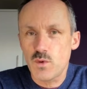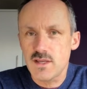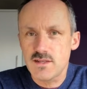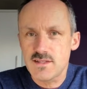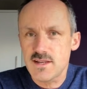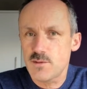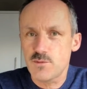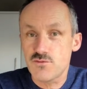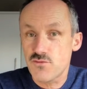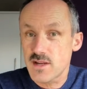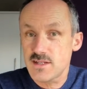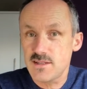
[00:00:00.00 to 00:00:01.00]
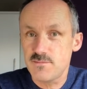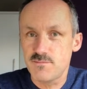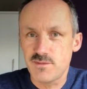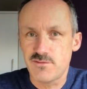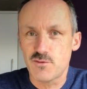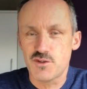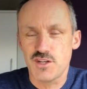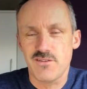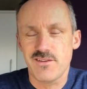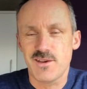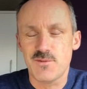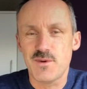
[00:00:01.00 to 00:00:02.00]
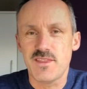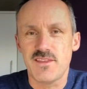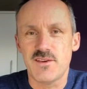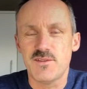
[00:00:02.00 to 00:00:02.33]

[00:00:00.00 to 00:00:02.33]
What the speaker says: until it was ready before sharing it with you.